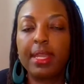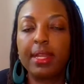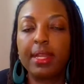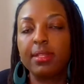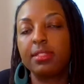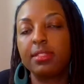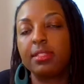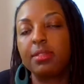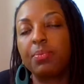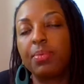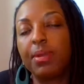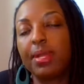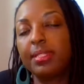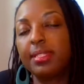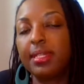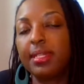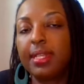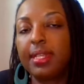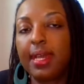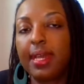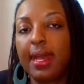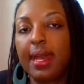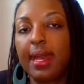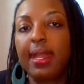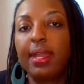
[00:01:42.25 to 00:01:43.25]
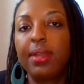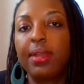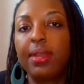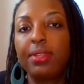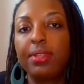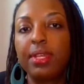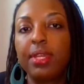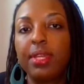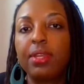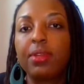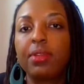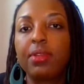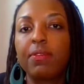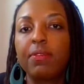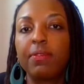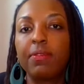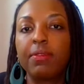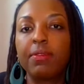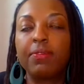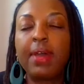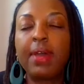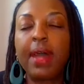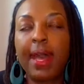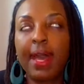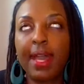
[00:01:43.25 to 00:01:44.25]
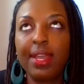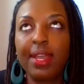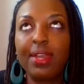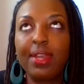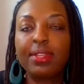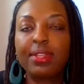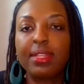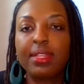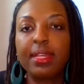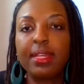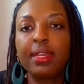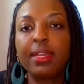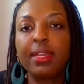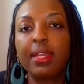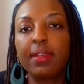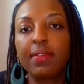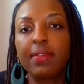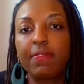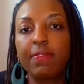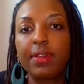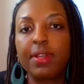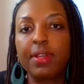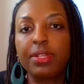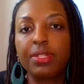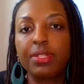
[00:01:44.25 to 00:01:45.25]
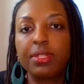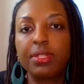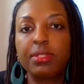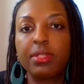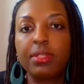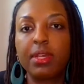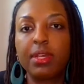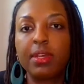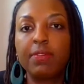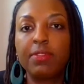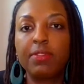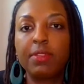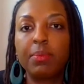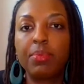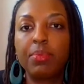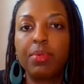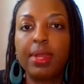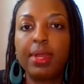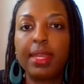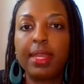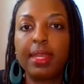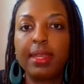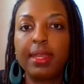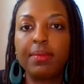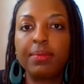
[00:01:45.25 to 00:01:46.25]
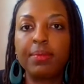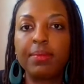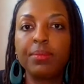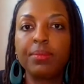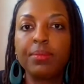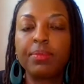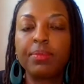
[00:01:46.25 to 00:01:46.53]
It's suppressing the higher thinking functions of the brain.